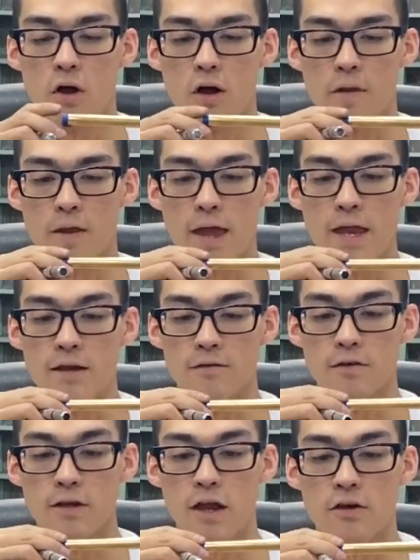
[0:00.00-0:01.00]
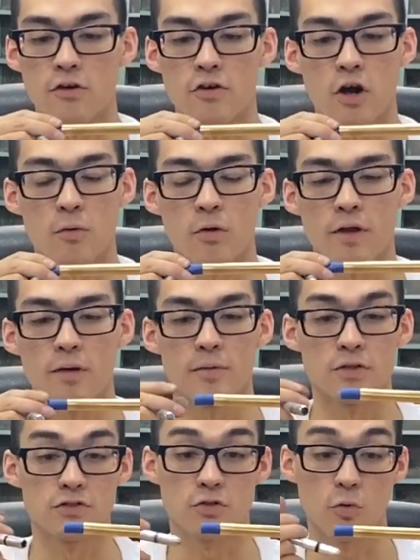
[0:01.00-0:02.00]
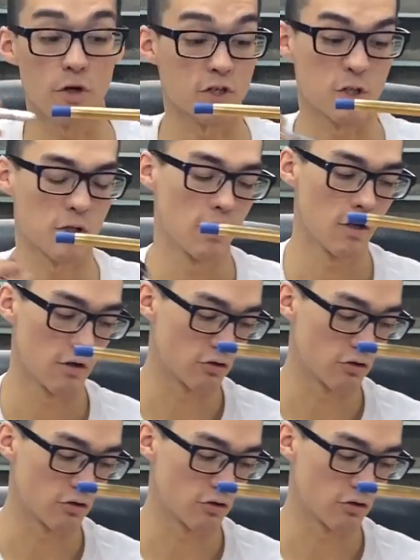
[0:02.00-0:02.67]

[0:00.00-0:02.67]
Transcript: on the end of it and your dart will end up being squished.